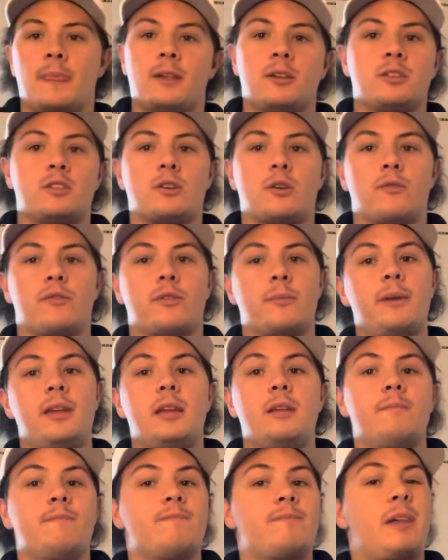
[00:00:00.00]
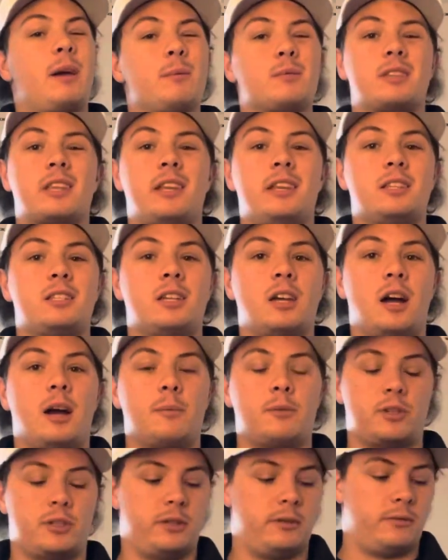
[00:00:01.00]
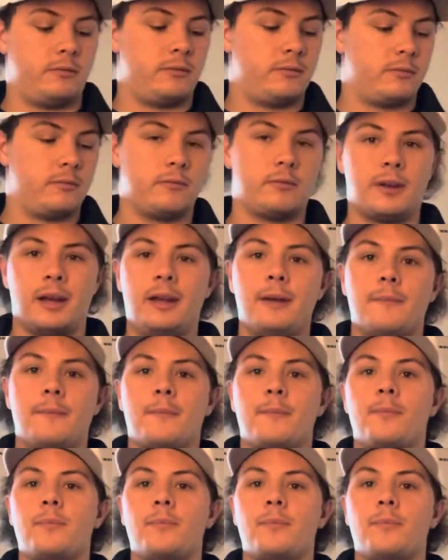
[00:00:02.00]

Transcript: So for me, that was an easy option, right?